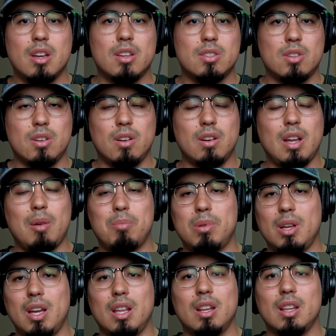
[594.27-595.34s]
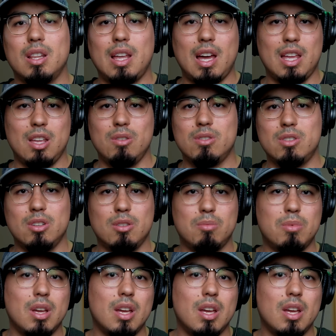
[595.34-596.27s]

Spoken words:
so you're not playing that YouTube